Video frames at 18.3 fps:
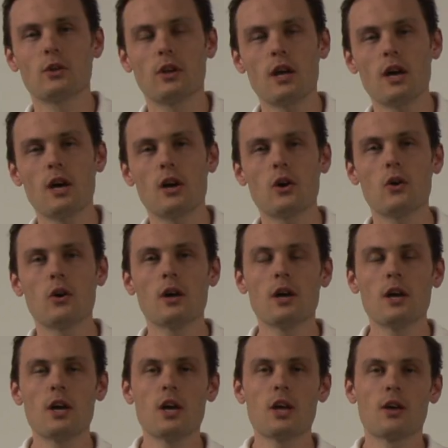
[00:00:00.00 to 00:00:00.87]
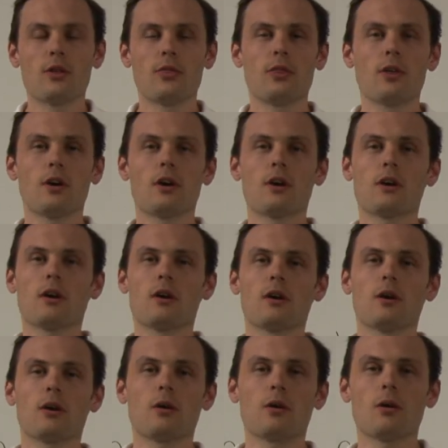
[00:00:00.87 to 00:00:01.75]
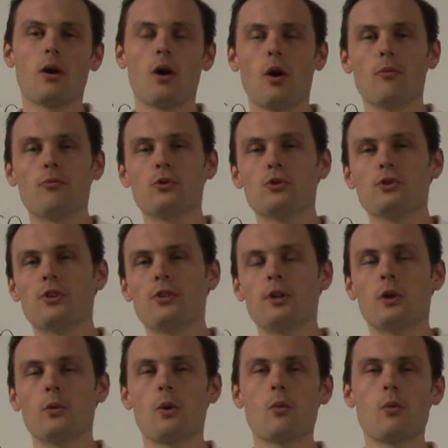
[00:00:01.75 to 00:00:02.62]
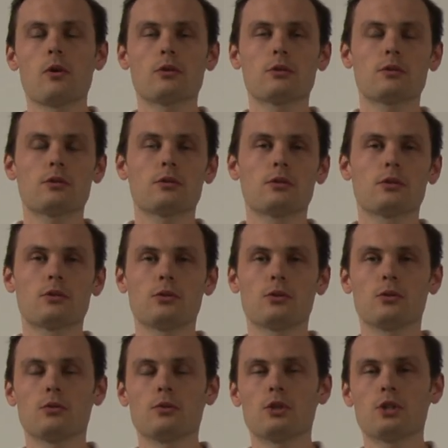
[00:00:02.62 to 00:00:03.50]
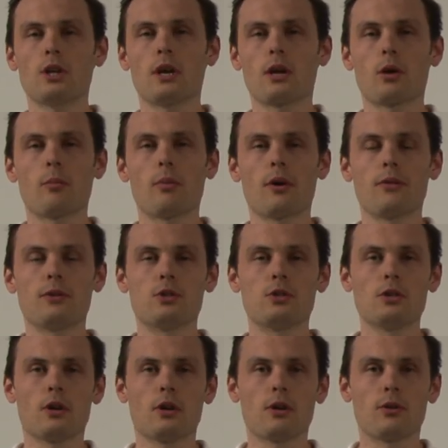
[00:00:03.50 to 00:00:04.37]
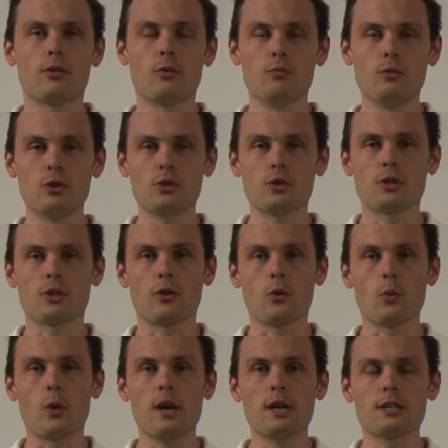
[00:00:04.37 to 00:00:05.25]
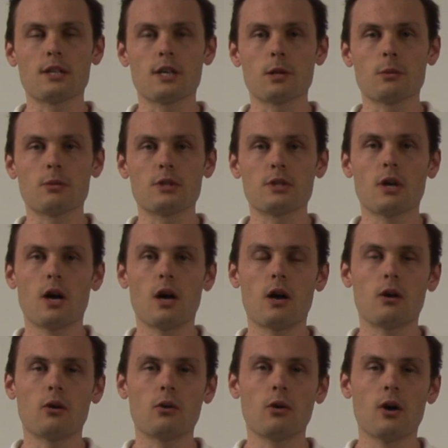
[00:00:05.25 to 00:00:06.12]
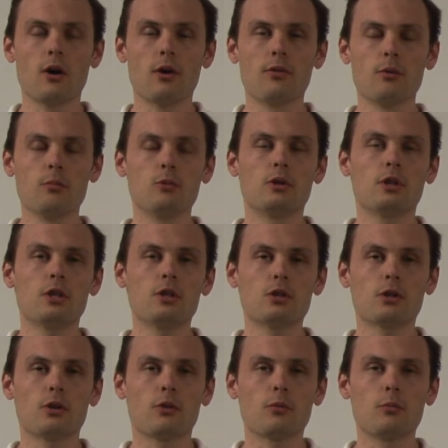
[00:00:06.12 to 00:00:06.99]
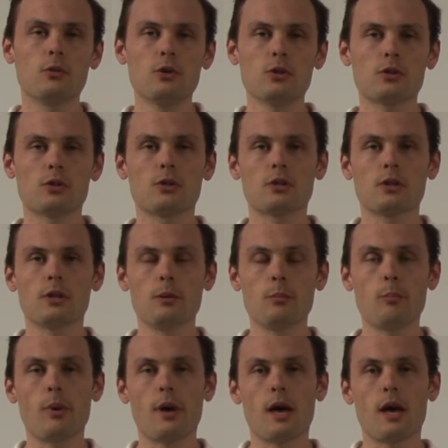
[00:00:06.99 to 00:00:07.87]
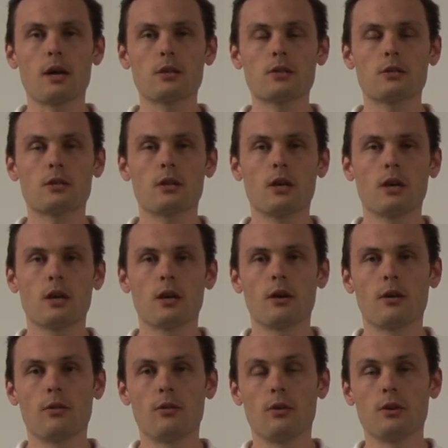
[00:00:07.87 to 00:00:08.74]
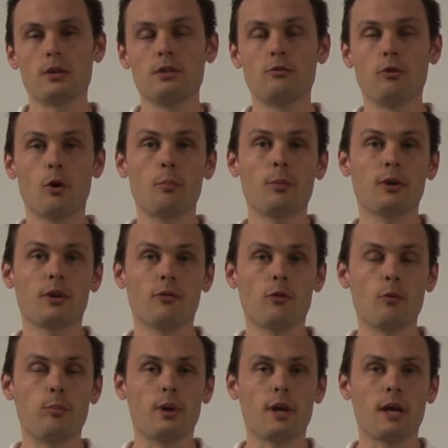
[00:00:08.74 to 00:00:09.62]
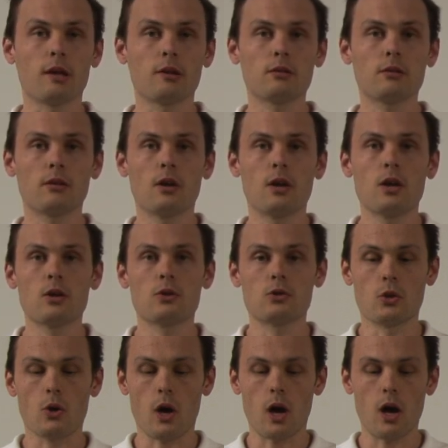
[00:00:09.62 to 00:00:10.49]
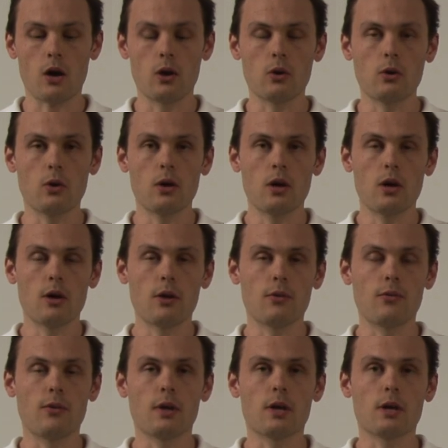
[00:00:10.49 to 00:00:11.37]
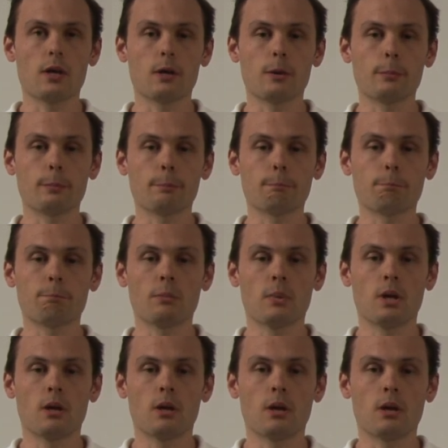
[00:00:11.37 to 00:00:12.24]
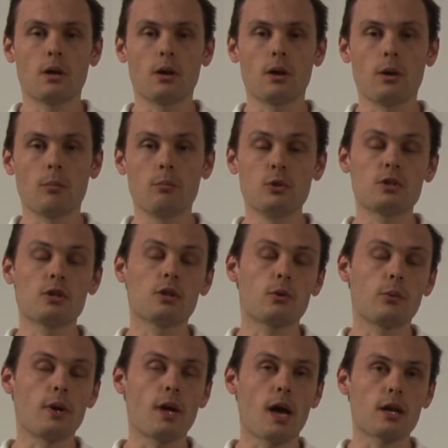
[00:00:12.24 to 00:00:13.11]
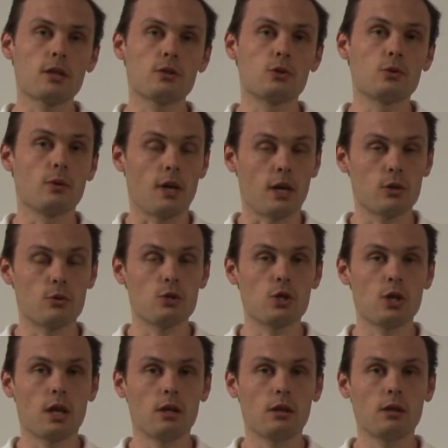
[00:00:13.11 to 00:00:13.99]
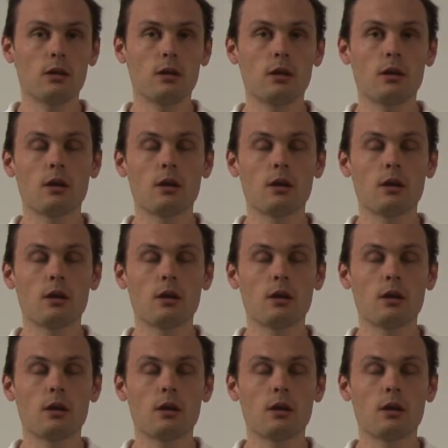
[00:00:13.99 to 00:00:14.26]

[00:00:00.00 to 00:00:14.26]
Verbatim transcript: now, the obvious thing we want to check about uh, the mutant and the wild type is how the mutation the mutant impacts the development of the plant. So how the um, uh, mutant reacts to nitrogen